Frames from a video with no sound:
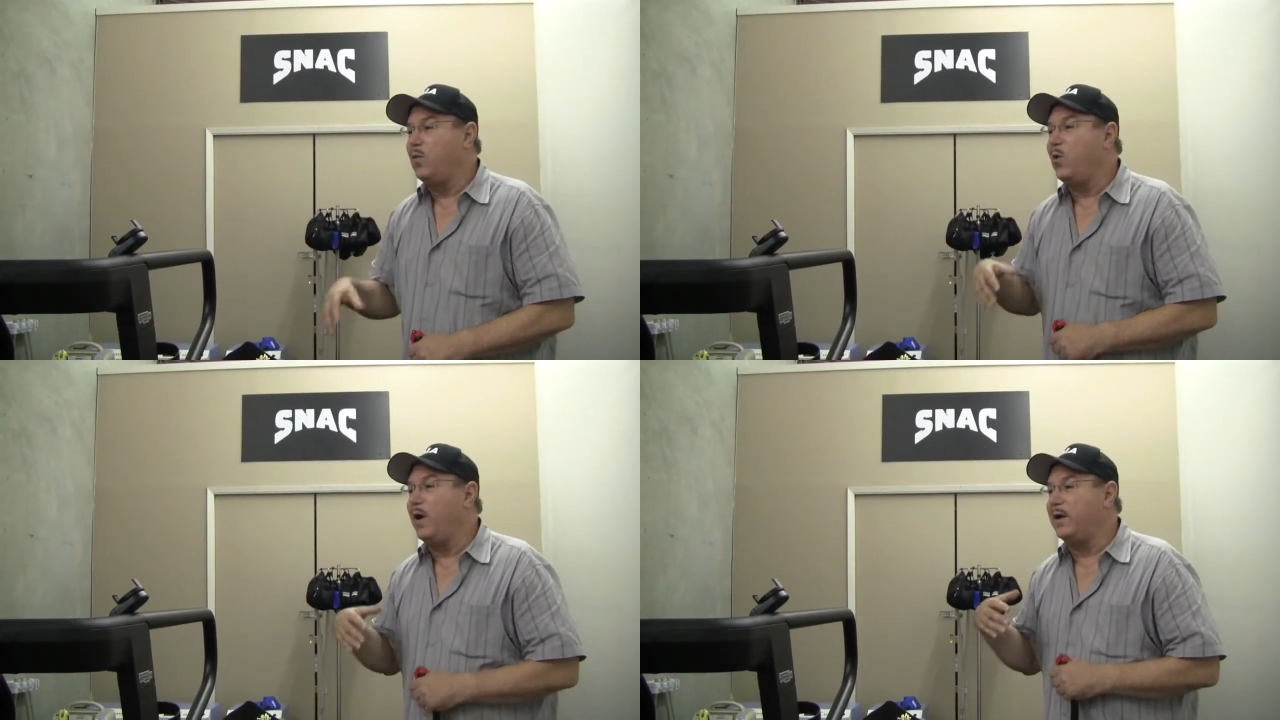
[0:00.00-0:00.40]

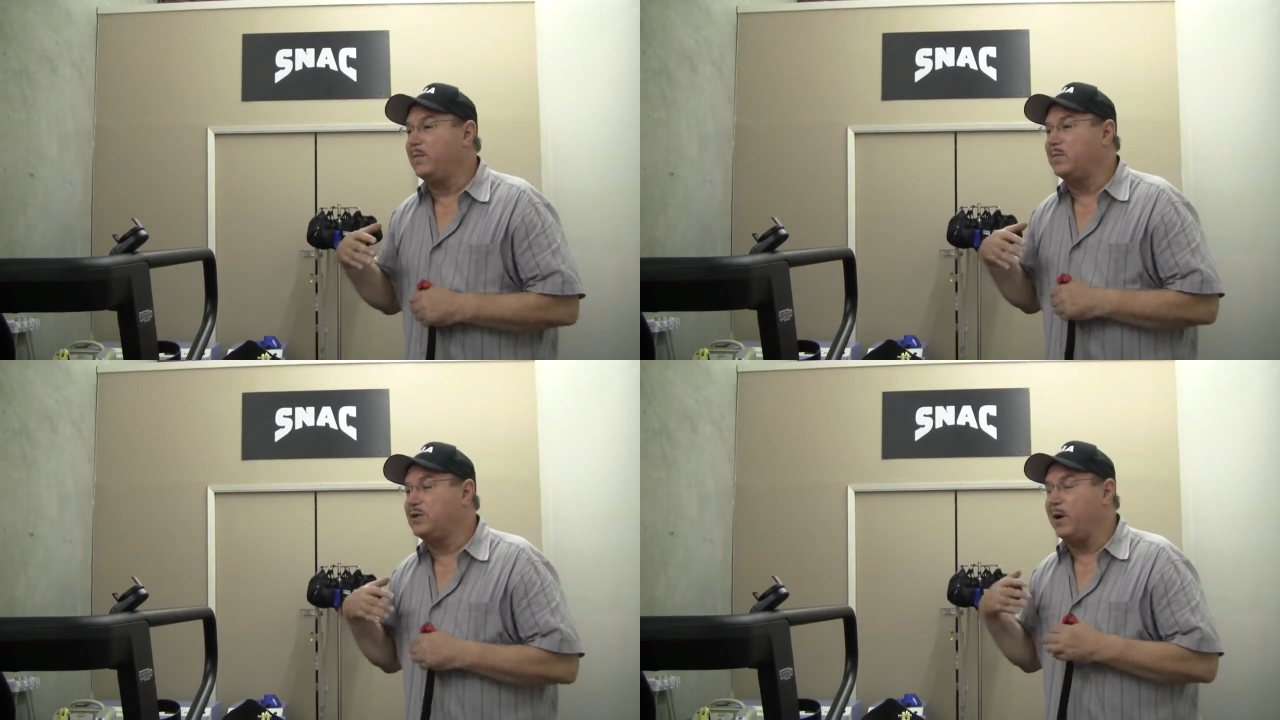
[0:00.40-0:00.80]
what
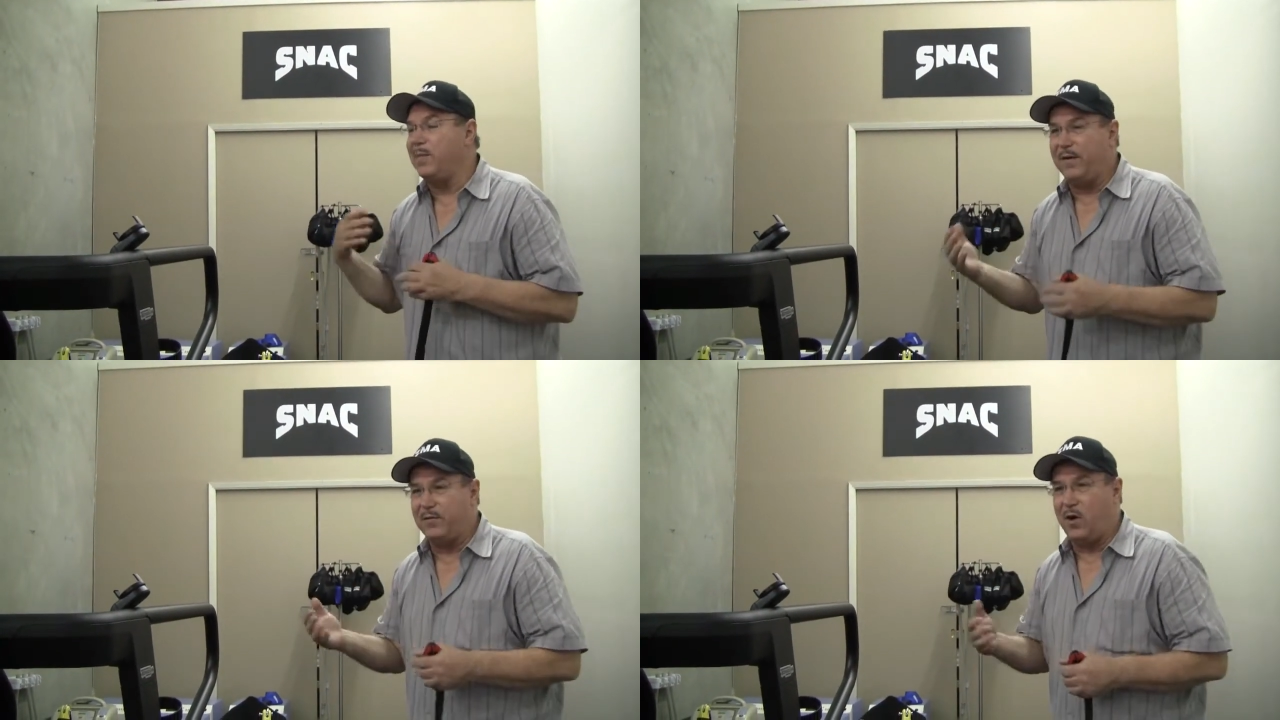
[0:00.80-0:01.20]
some
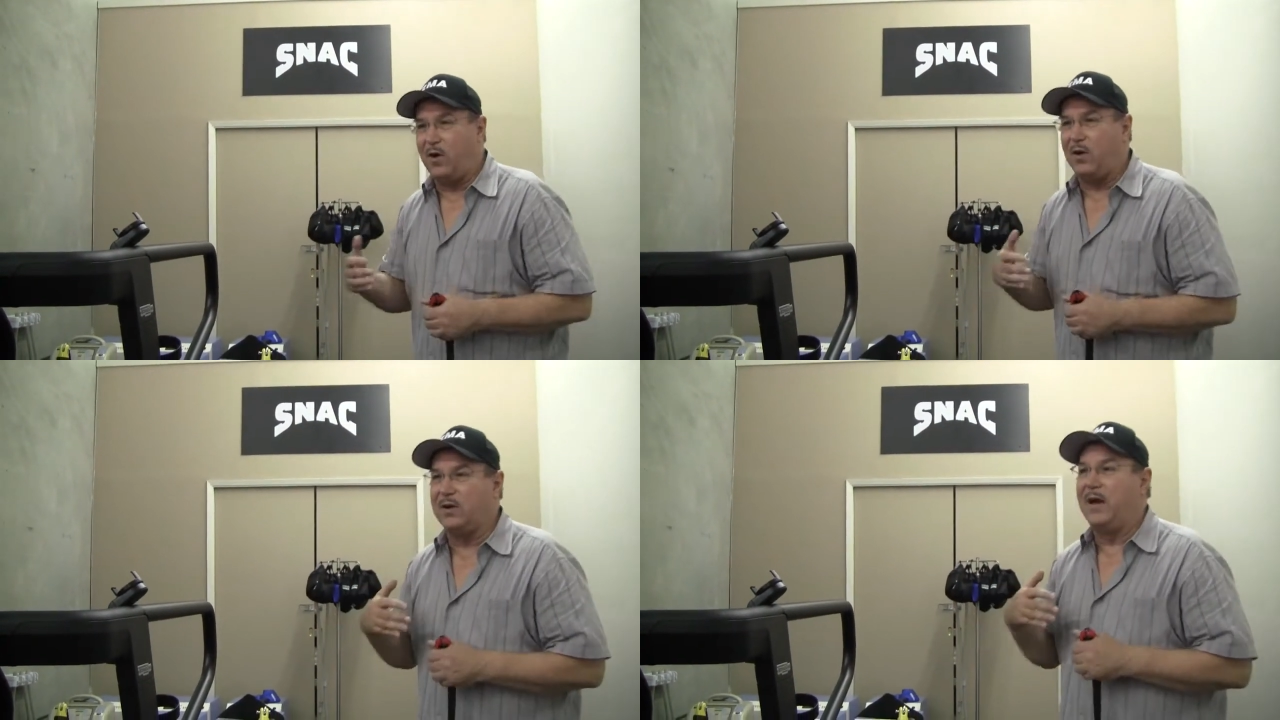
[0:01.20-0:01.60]
have
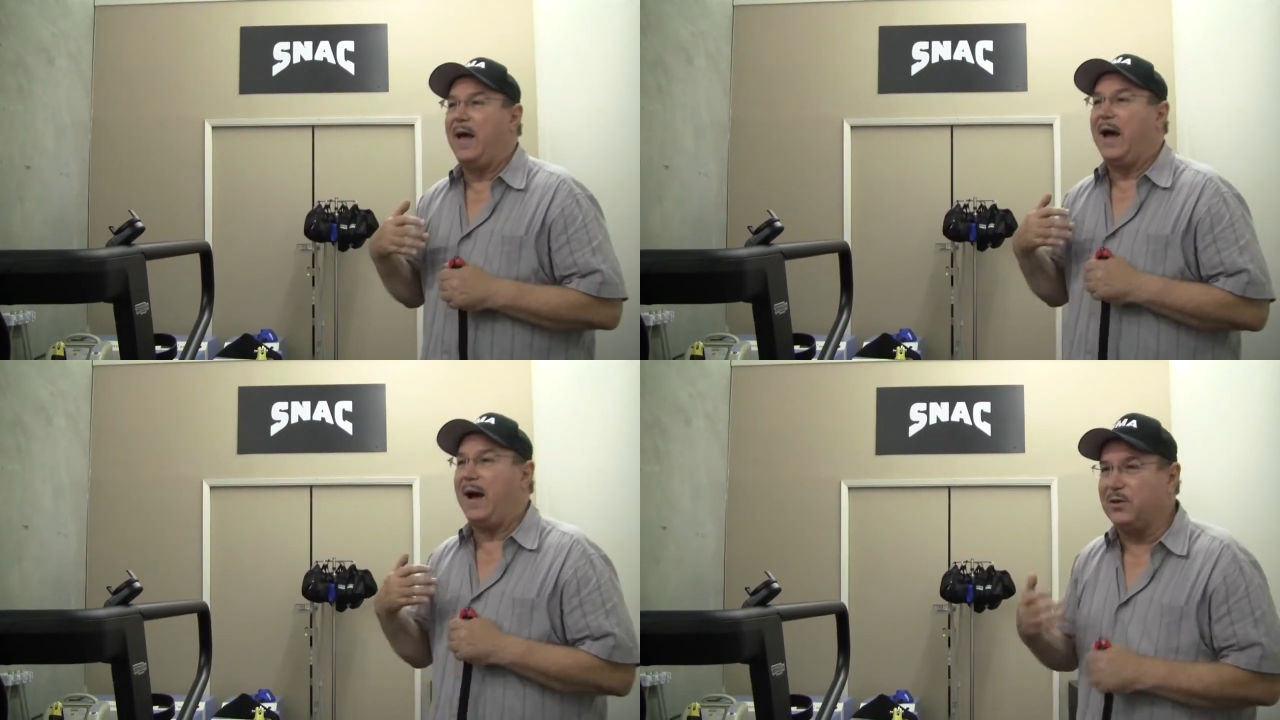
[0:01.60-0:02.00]
called
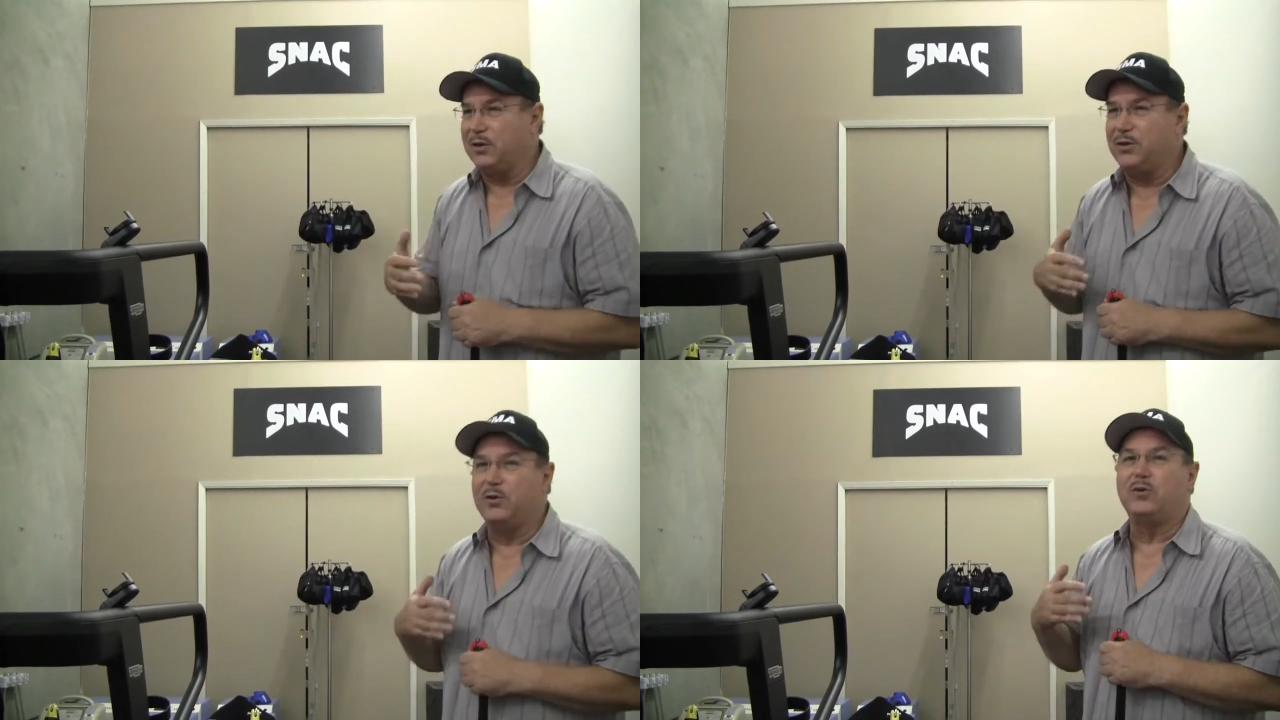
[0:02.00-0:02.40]

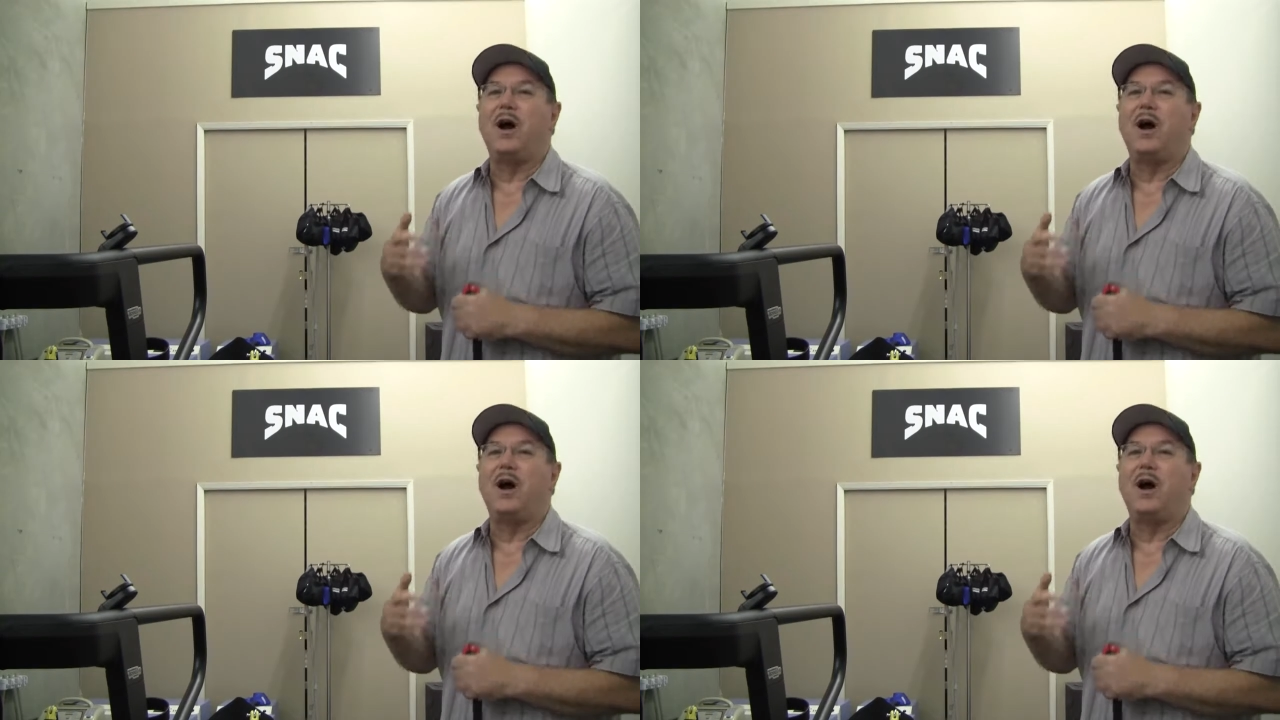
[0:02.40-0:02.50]
altitude